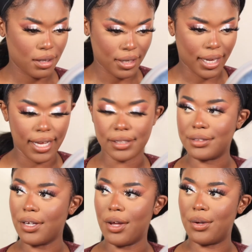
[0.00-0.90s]
Okay,
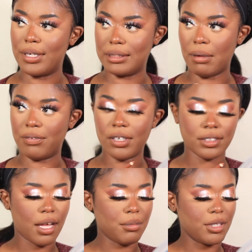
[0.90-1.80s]
so it's my first
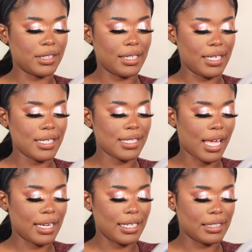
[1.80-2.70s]
time using this
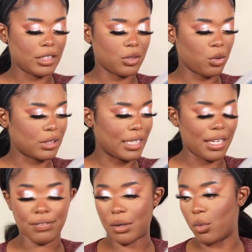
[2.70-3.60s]
and it's not
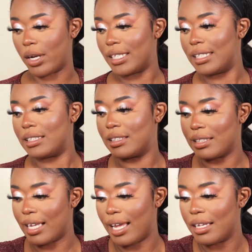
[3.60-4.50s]
giving what it needs
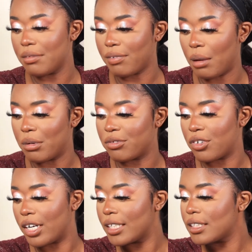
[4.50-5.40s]
to give, I'm
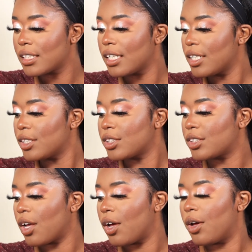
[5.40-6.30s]
afraid.
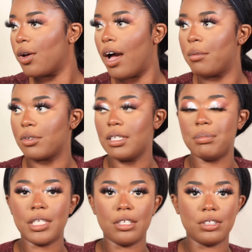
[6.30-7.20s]
So I'm going to
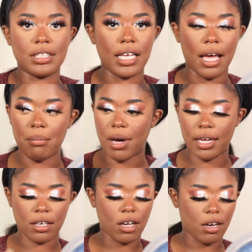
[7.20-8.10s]
be using
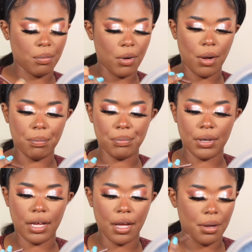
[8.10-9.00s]
my
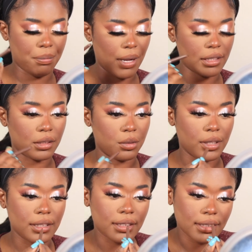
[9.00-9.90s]
Colourpop pencil
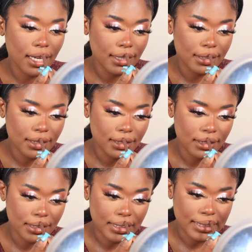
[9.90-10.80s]
instead
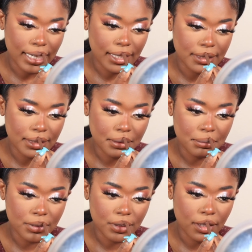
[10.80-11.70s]
to just add some
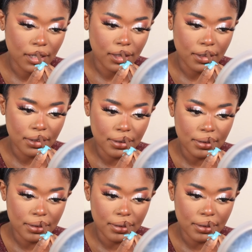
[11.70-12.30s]
more colour